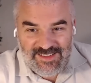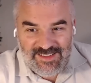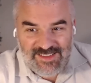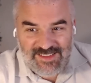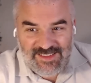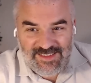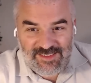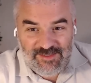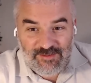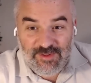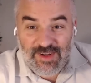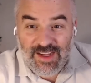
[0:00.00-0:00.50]

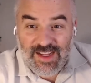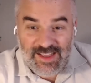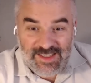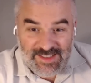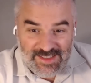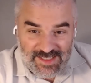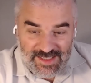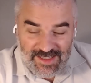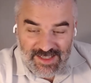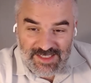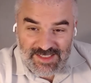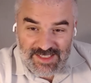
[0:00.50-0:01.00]
Right,
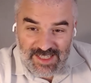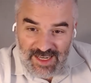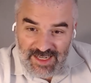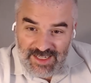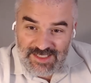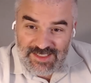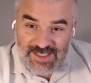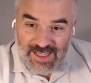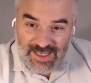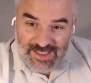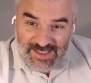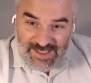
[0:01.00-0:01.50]
the
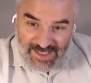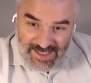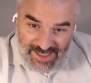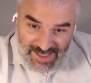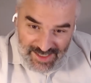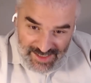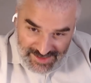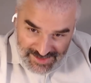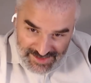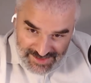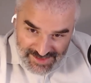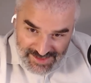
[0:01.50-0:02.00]
Zionist ideas,